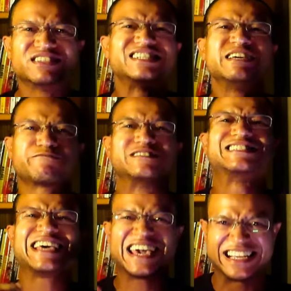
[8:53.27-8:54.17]
a different
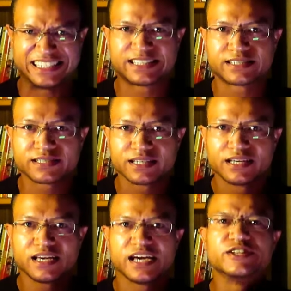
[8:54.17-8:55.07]
taste
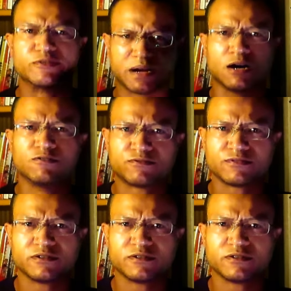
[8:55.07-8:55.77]
in your mouth,